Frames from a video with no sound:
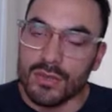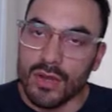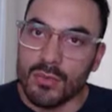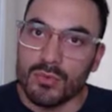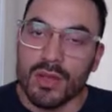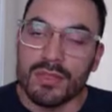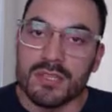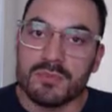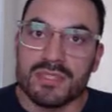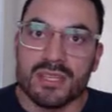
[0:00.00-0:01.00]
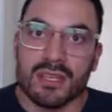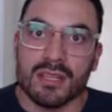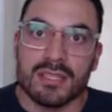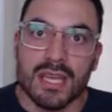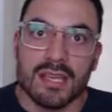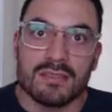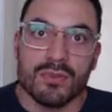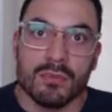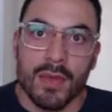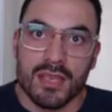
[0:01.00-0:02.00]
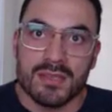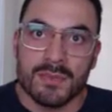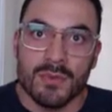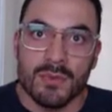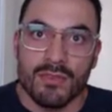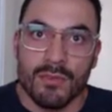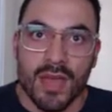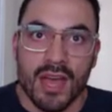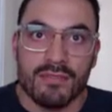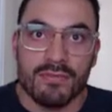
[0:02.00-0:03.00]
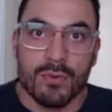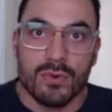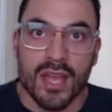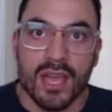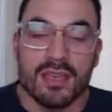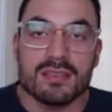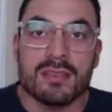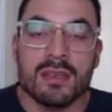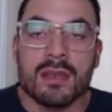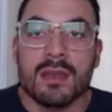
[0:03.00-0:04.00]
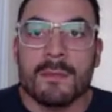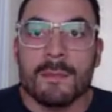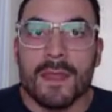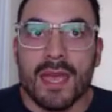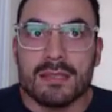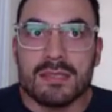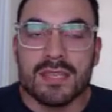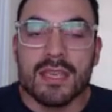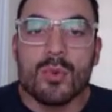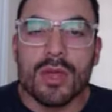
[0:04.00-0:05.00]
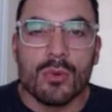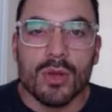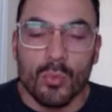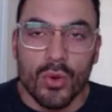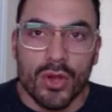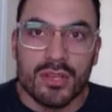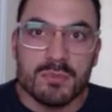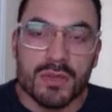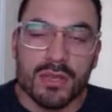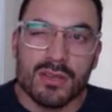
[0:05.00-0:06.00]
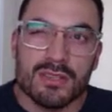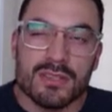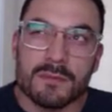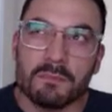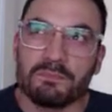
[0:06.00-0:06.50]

I would run this particular test for a maximum of about 4 days and see whether it works, because